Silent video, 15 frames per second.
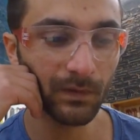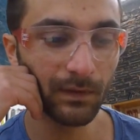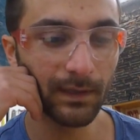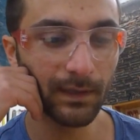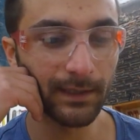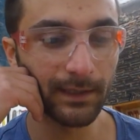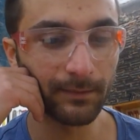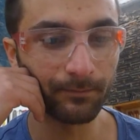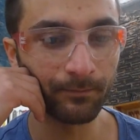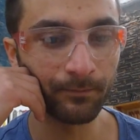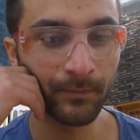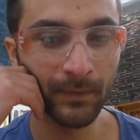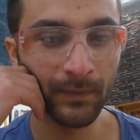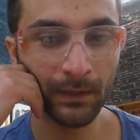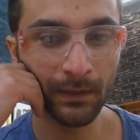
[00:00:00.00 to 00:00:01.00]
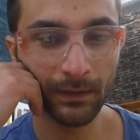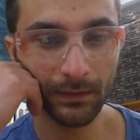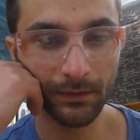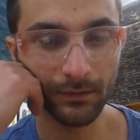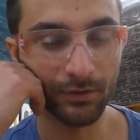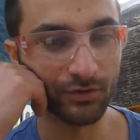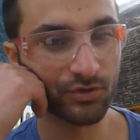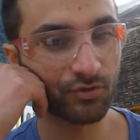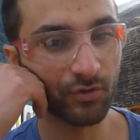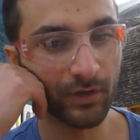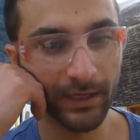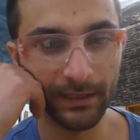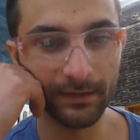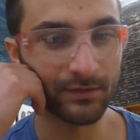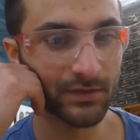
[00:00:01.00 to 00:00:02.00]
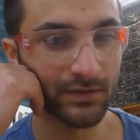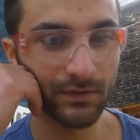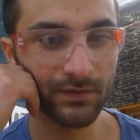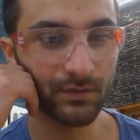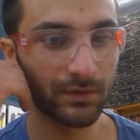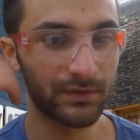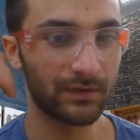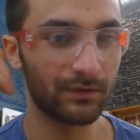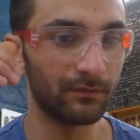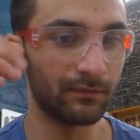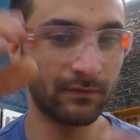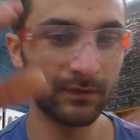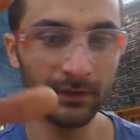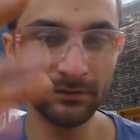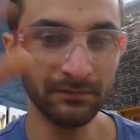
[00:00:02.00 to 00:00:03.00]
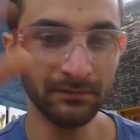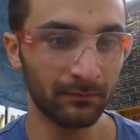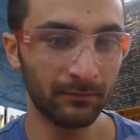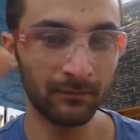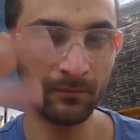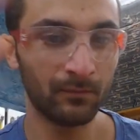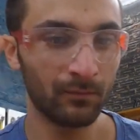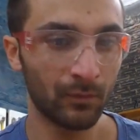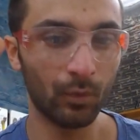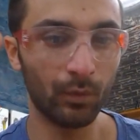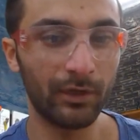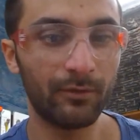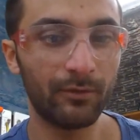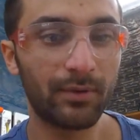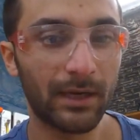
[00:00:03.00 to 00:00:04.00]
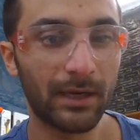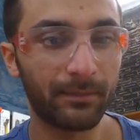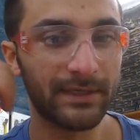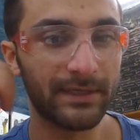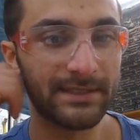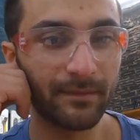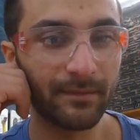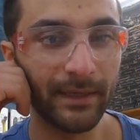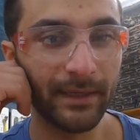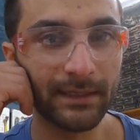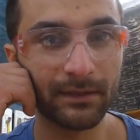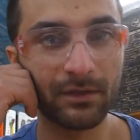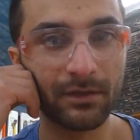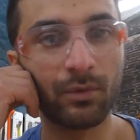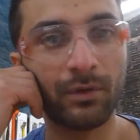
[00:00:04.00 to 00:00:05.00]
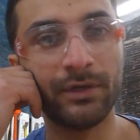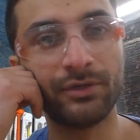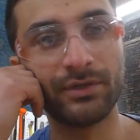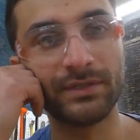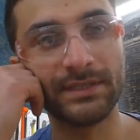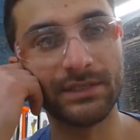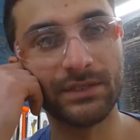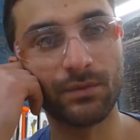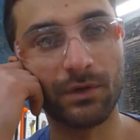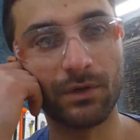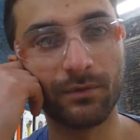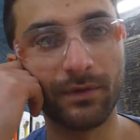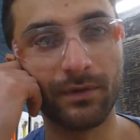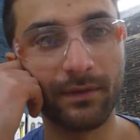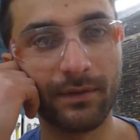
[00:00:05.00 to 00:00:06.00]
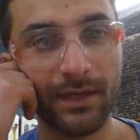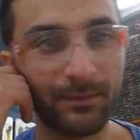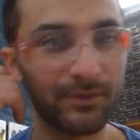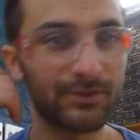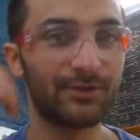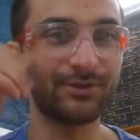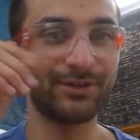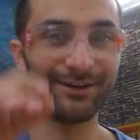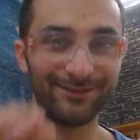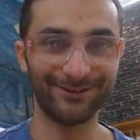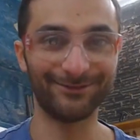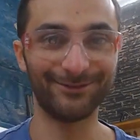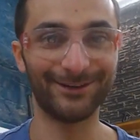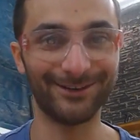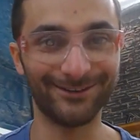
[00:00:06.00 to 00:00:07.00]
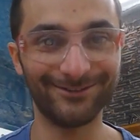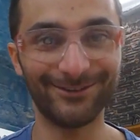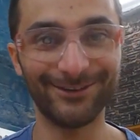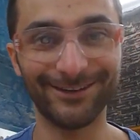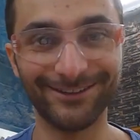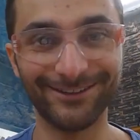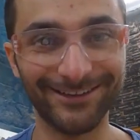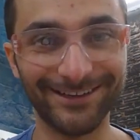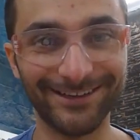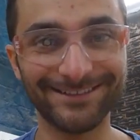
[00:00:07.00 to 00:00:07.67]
There's grain, there's all sorts of weird properties that make it a little more interesting to work with. I'm also trying to figure out where to look.